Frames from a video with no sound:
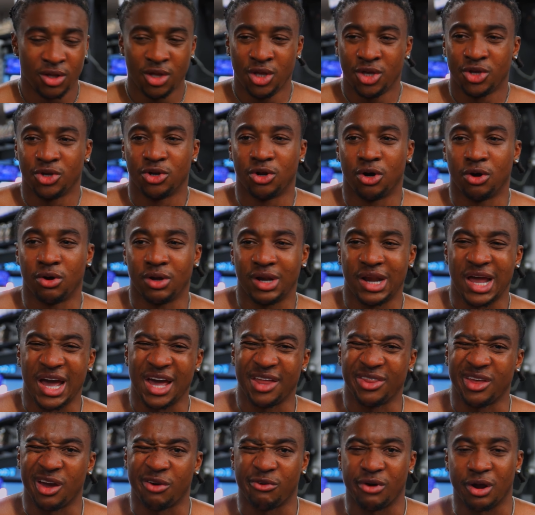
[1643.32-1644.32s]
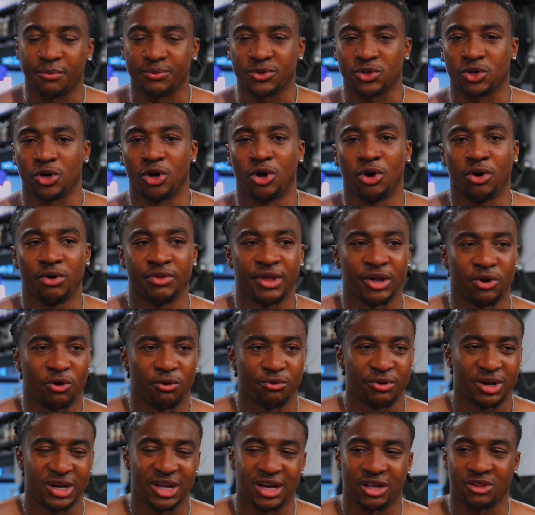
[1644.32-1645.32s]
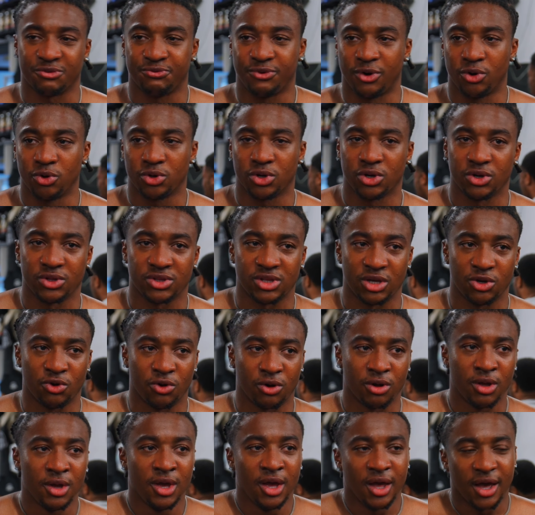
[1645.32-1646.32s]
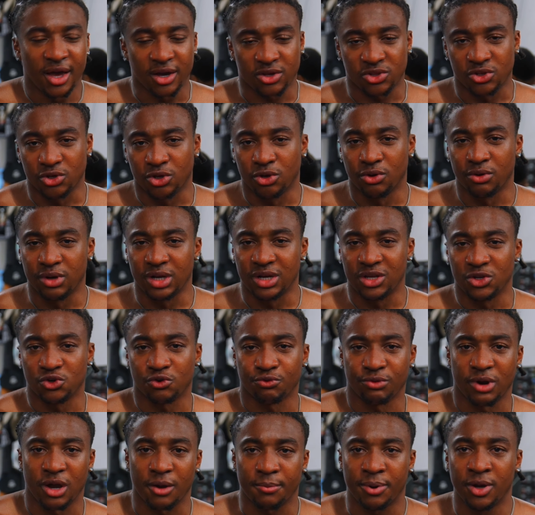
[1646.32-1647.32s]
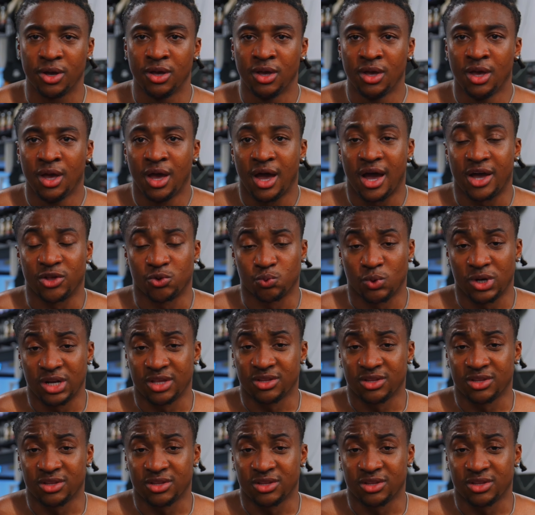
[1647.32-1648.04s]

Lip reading: you know, letting their reps go. They're not really as focused. They're not executing each rep as well